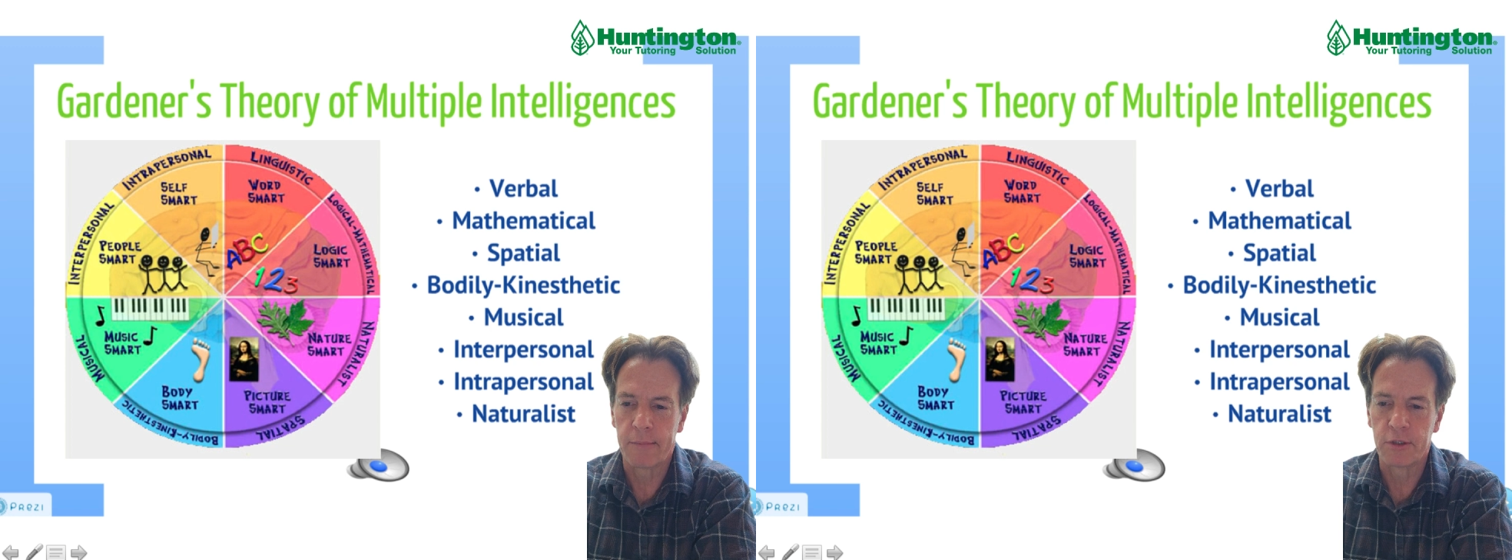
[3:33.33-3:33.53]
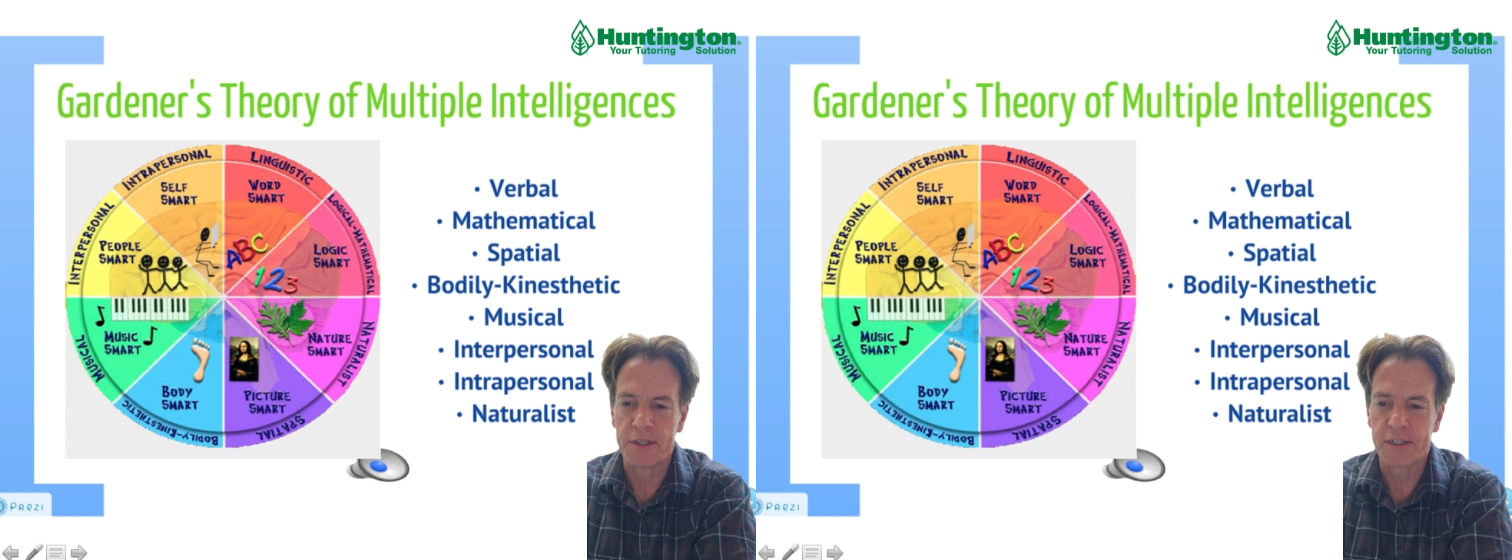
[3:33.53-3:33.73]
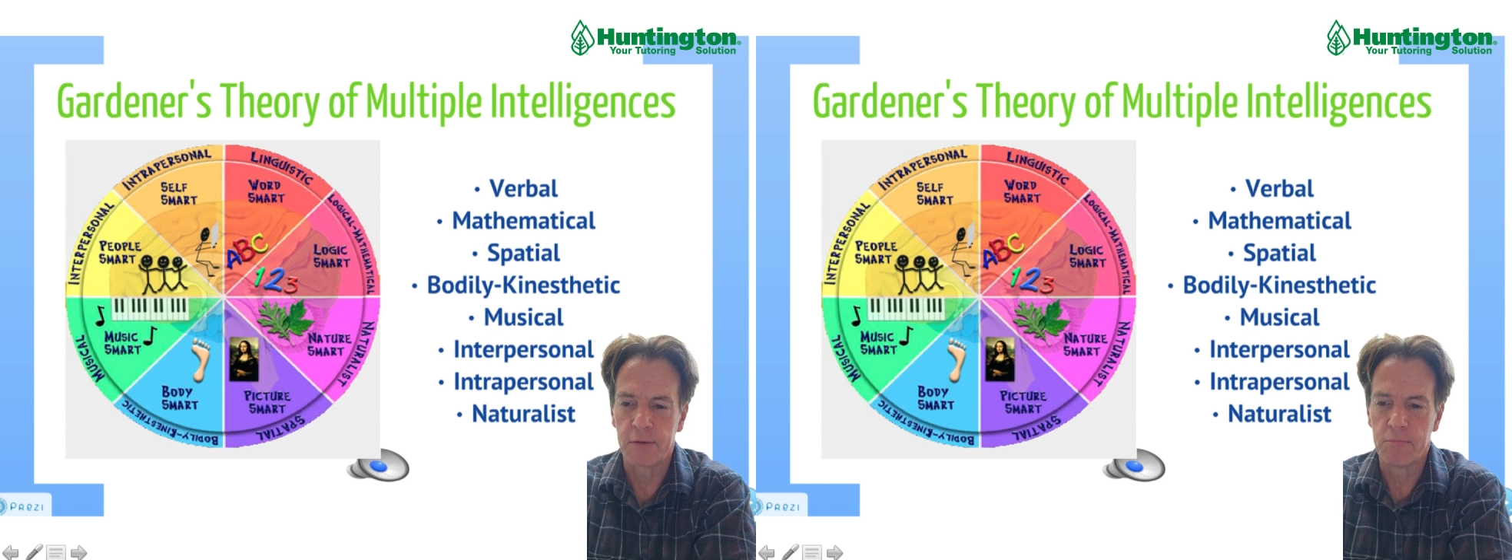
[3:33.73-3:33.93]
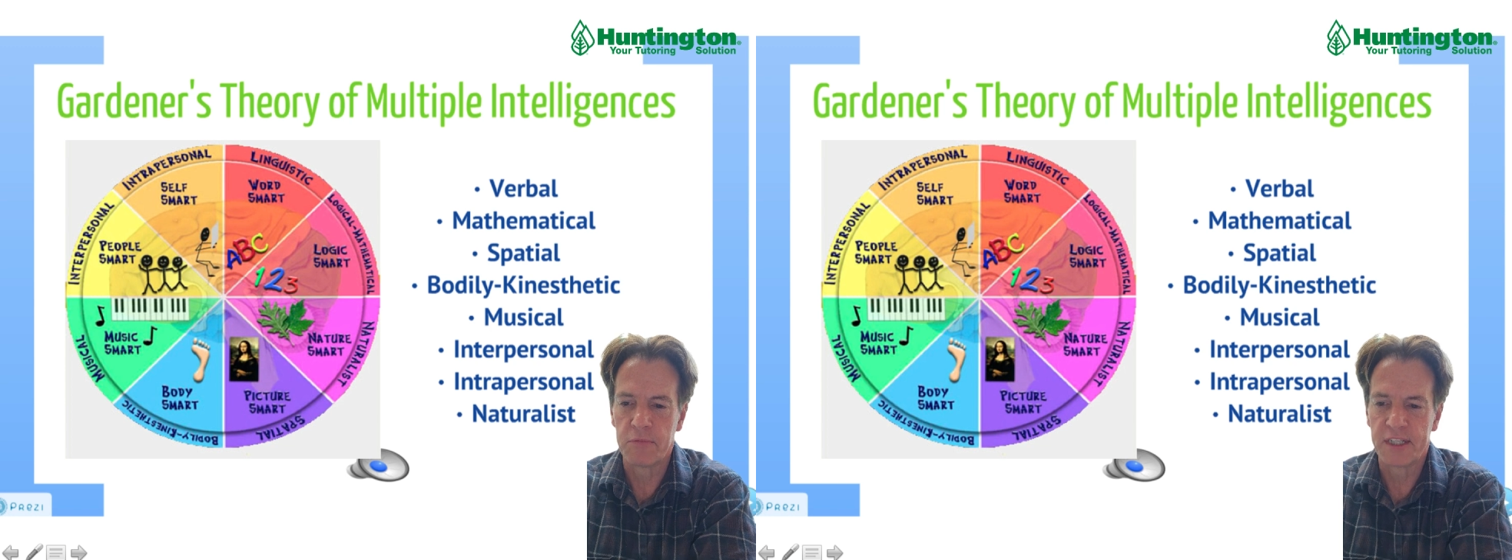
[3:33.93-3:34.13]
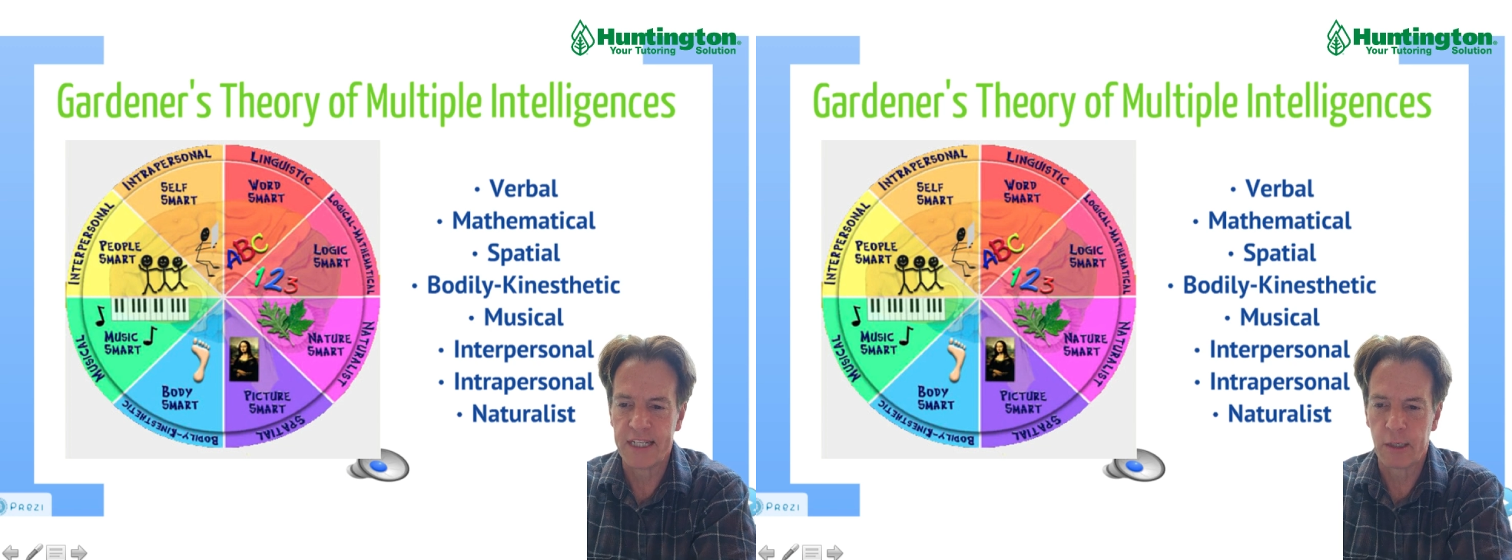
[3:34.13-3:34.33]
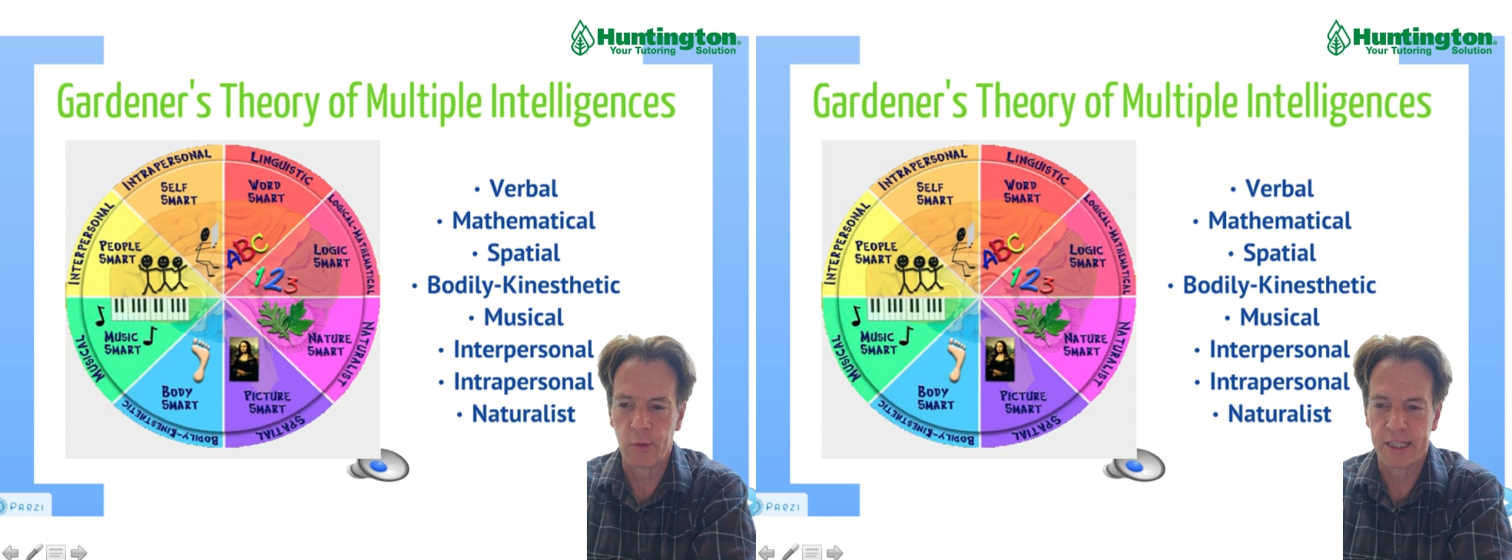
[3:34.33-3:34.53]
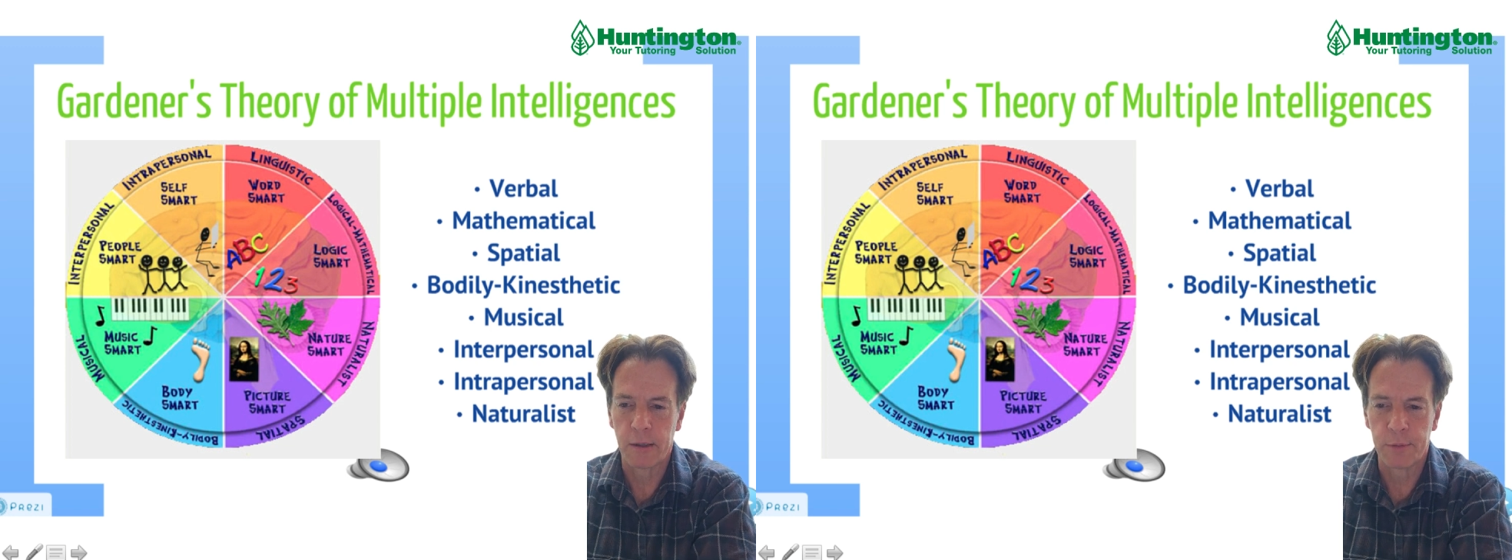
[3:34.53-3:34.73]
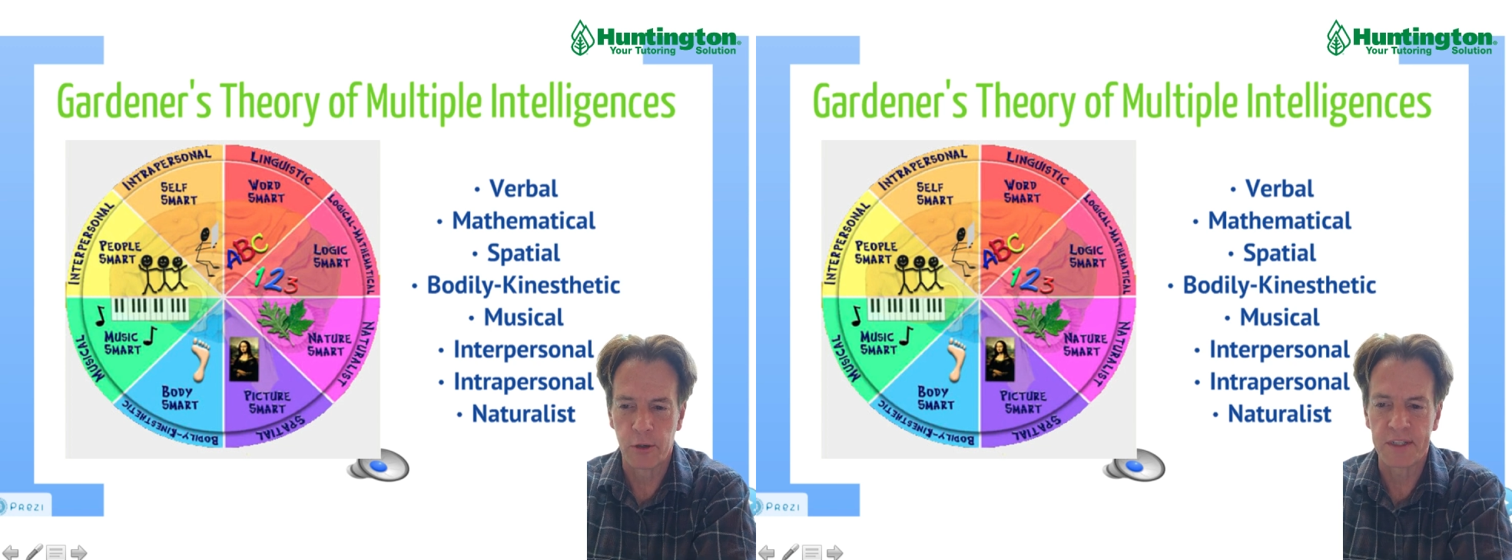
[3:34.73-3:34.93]
just sitting with their
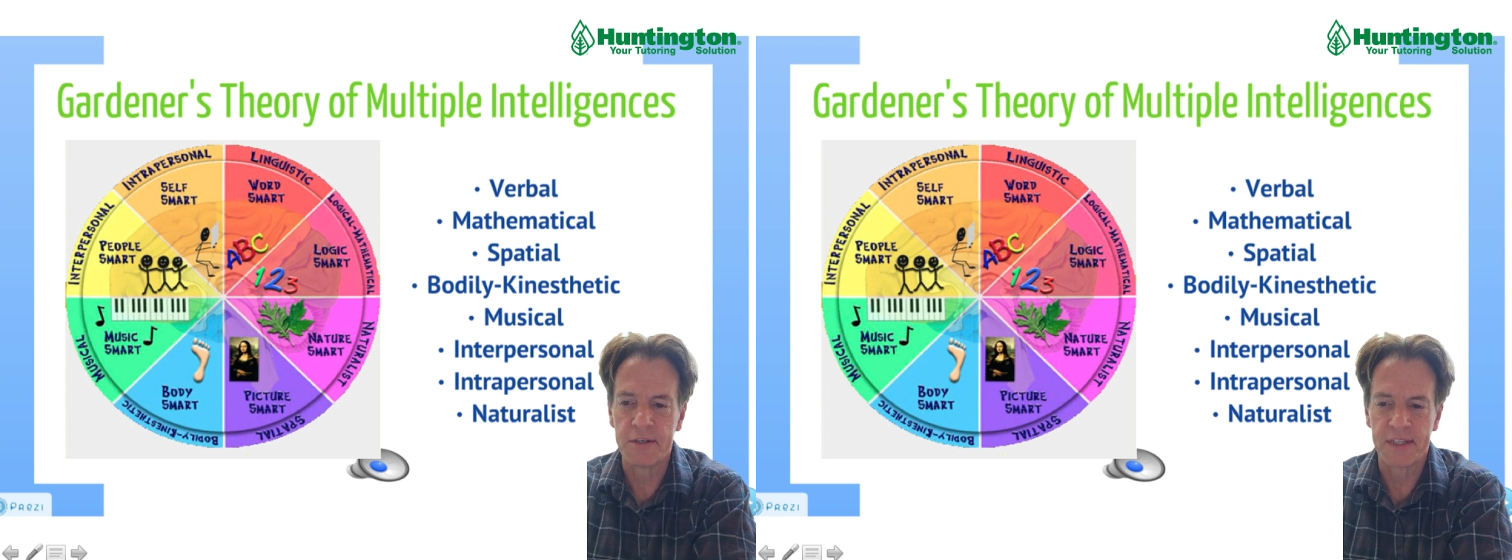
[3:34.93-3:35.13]
books and